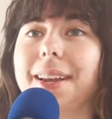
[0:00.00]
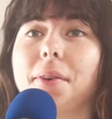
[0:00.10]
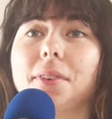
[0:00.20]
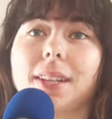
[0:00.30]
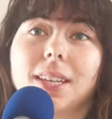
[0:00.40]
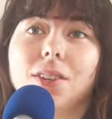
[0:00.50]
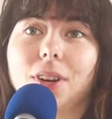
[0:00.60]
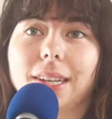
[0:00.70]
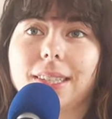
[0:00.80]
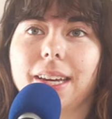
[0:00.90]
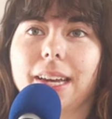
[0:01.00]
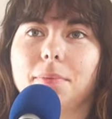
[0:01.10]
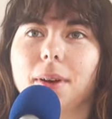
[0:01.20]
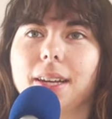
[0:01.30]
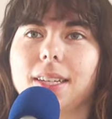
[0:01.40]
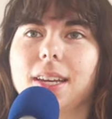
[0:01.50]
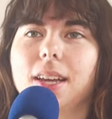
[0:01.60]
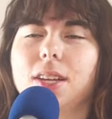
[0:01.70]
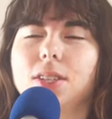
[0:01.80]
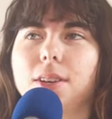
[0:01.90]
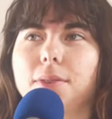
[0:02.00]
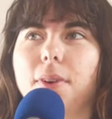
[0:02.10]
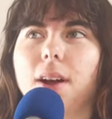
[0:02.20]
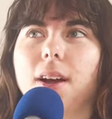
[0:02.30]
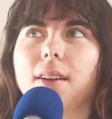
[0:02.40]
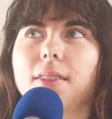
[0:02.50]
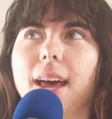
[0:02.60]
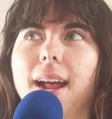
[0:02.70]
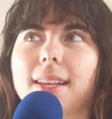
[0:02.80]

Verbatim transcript: However, that's interesting, but so far that